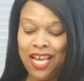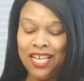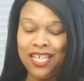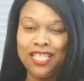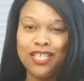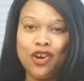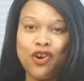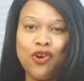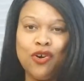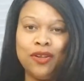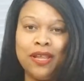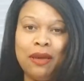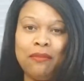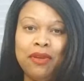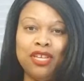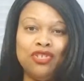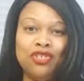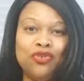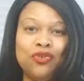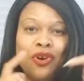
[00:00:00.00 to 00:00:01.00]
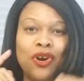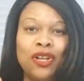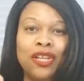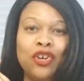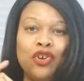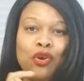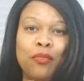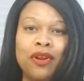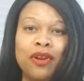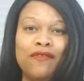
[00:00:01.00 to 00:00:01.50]
So let me do a
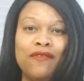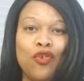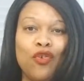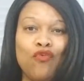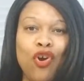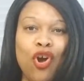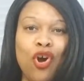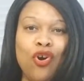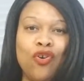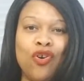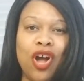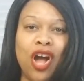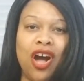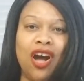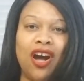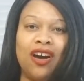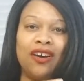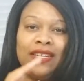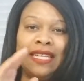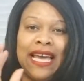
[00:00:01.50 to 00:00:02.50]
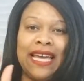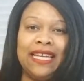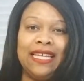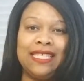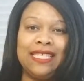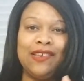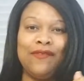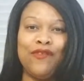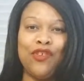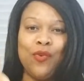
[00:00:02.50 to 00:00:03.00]
little bit of a roll call.
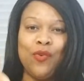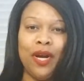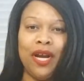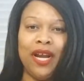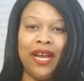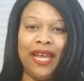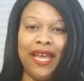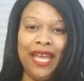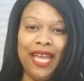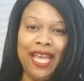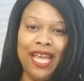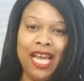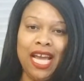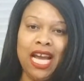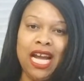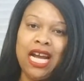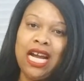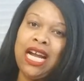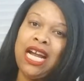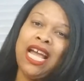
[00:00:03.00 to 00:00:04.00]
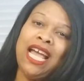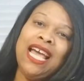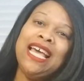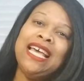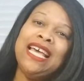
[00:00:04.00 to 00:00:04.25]
Ladies, if you are here,